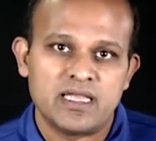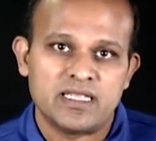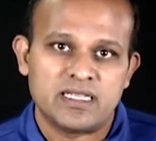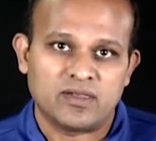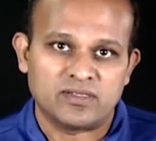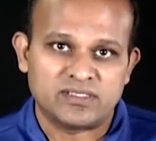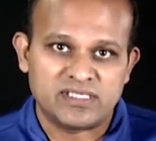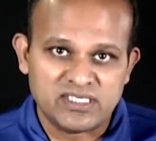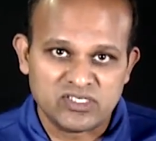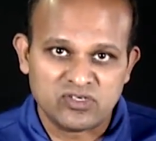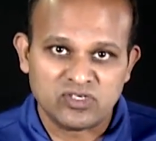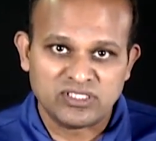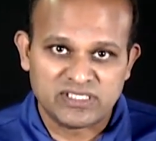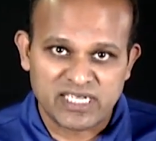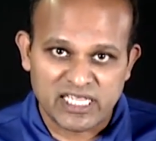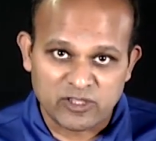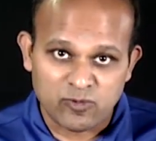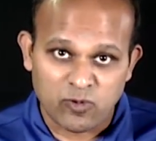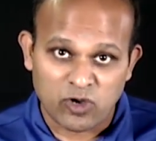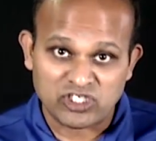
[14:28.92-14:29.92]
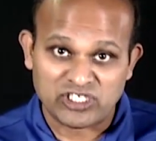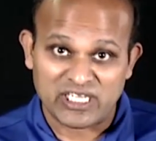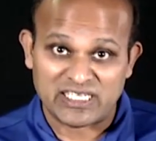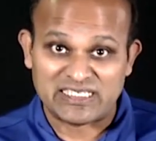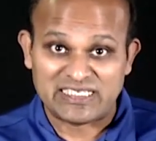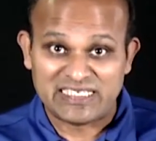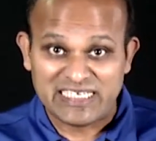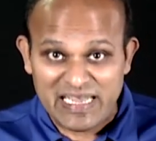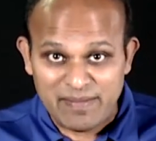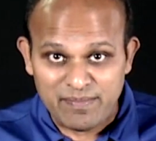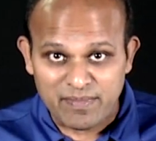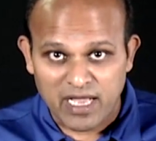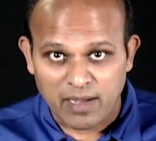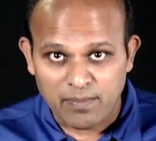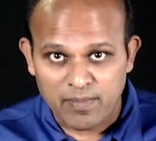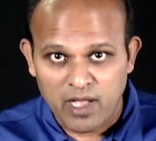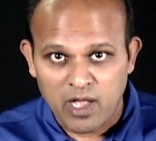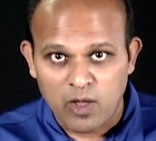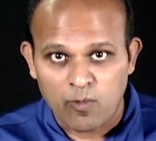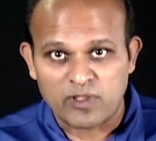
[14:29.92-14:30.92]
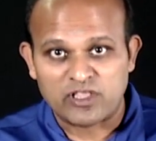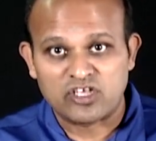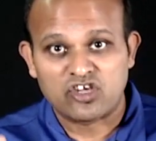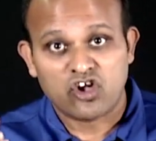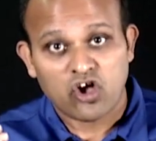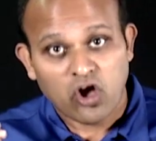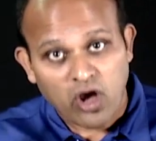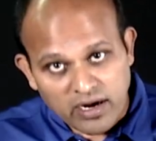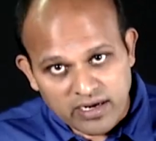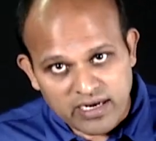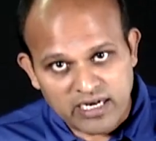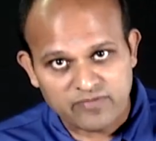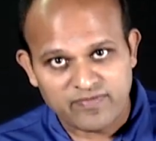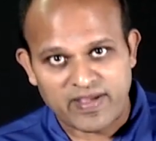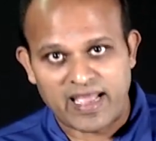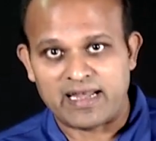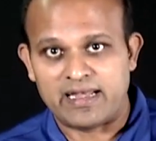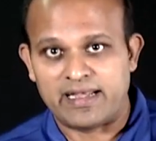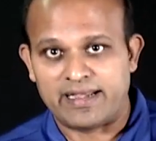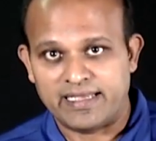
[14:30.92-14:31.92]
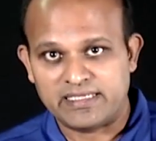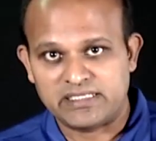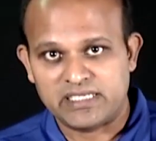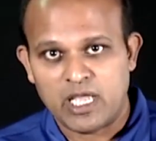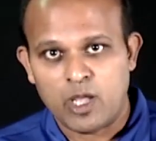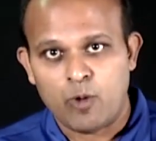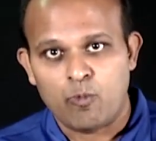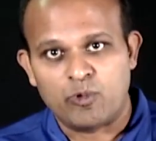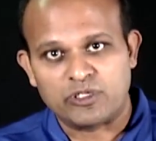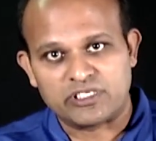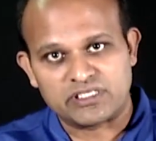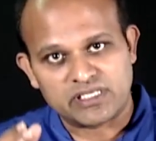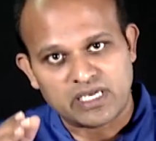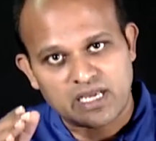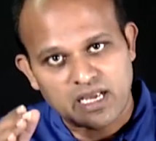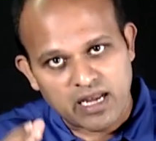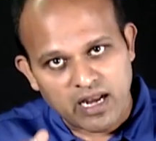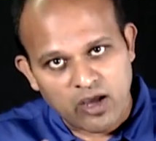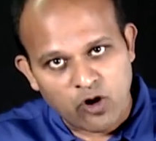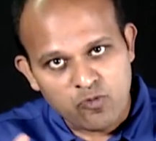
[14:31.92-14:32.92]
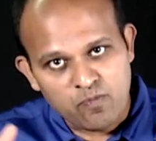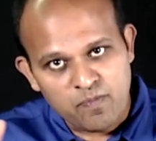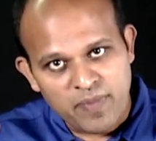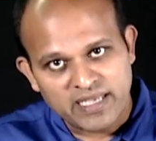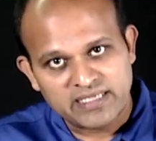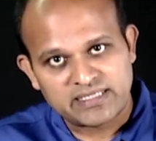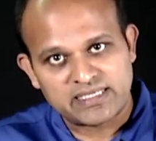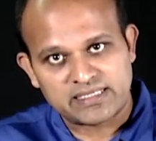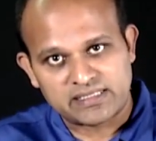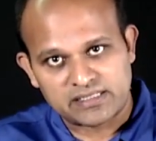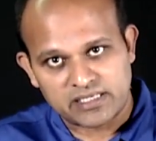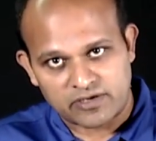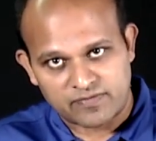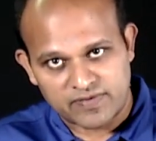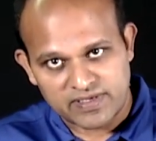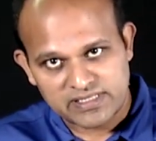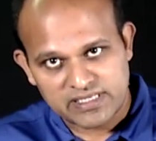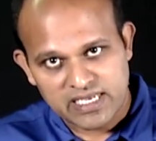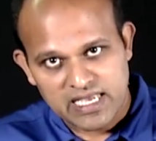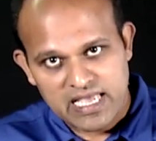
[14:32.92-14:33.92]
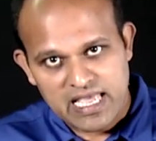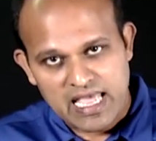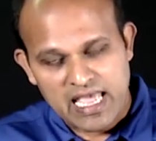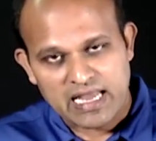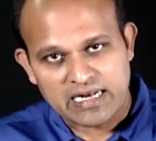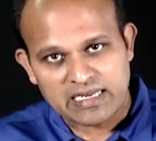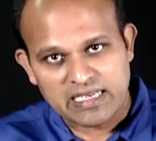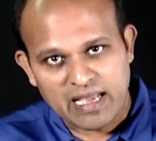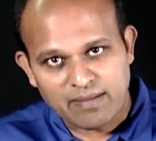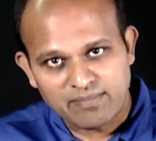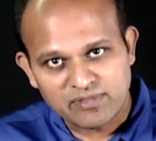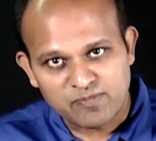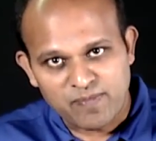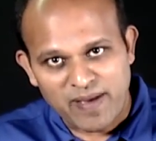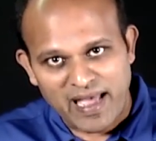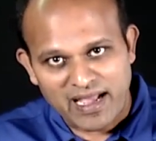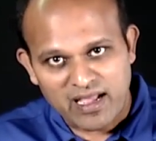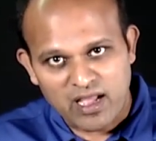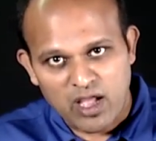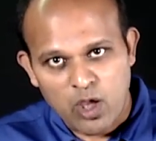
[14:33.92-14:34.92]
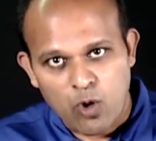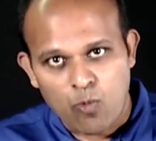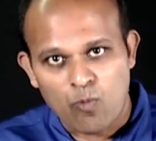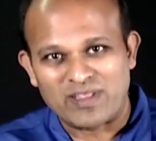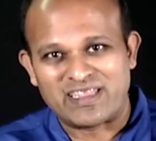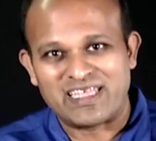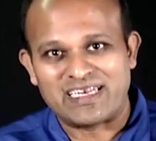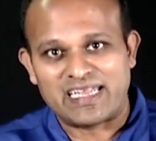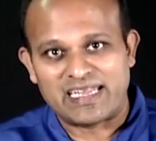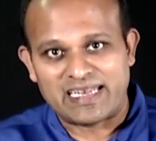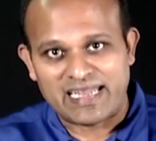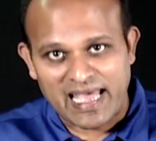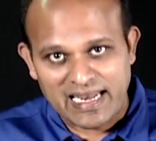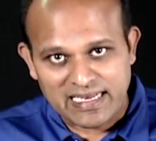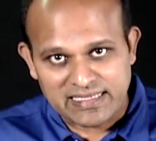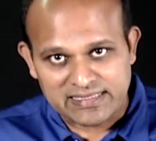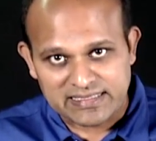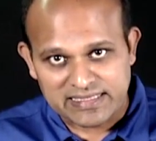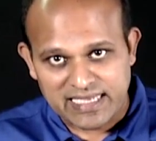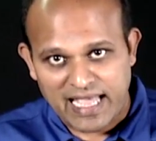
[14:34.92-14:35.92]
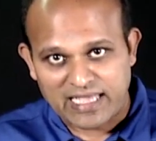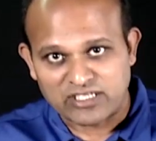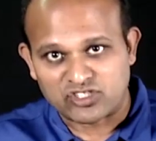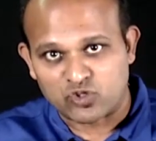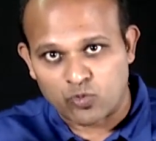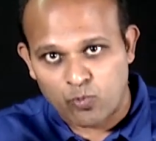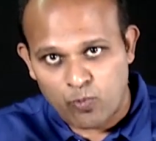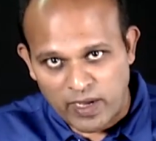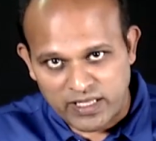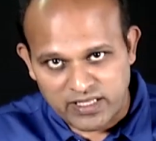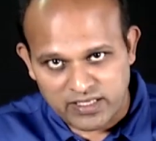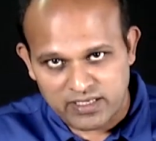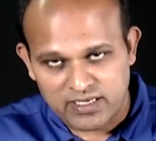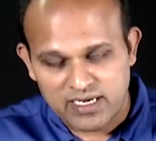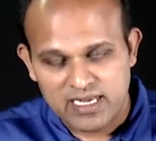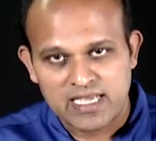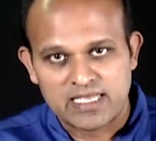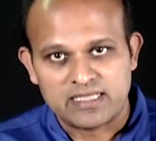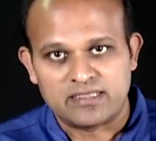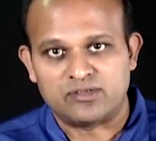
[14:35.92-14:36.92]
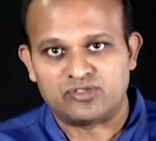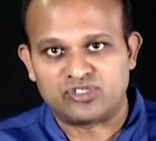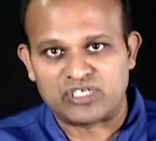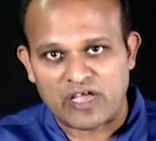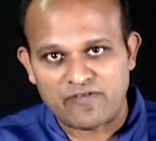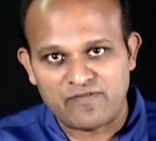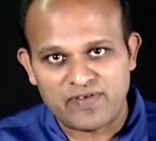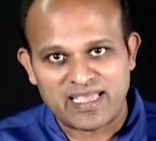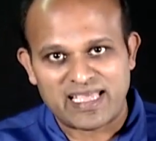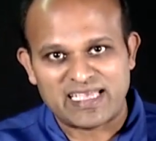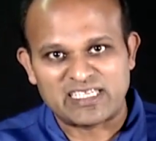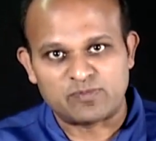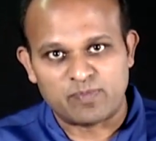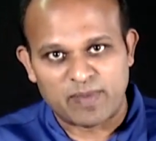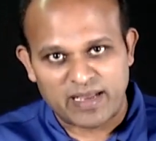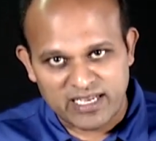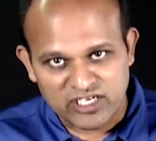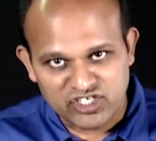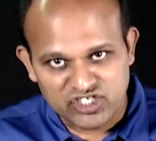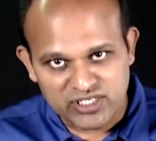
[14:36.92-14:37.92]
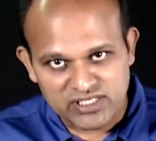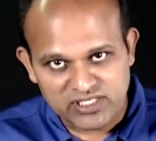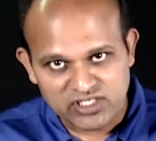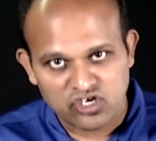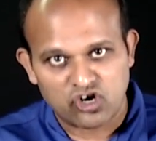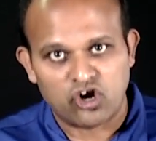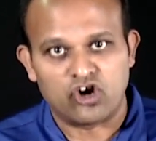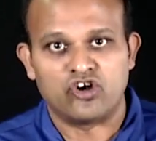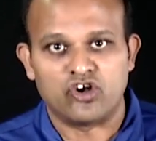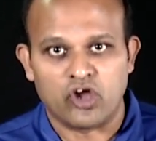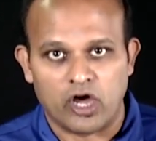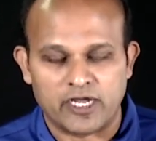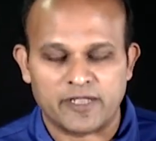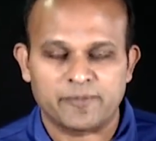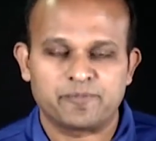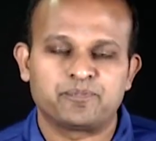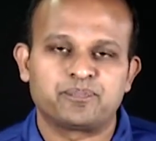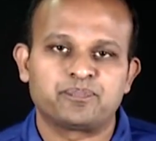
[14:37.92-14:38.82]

Now, Cisco StealthWatch has teamed up with Cognitive Analytics, which is a cloud-based service, and comes back with an analysis as to whether the traffic is malicious or not.